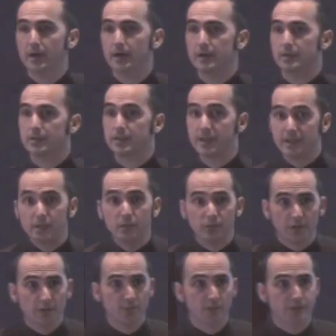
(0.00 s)
Uh, thank
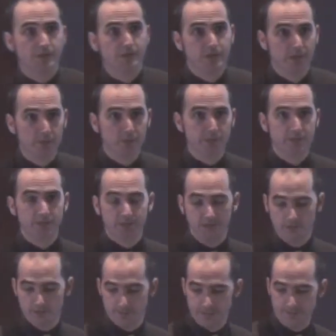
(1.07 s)
you very much. I
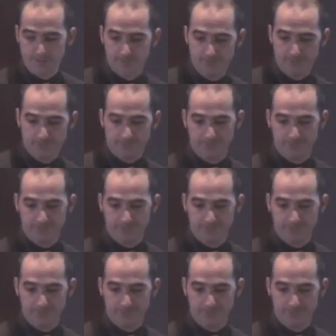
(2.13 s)
appreciate your time.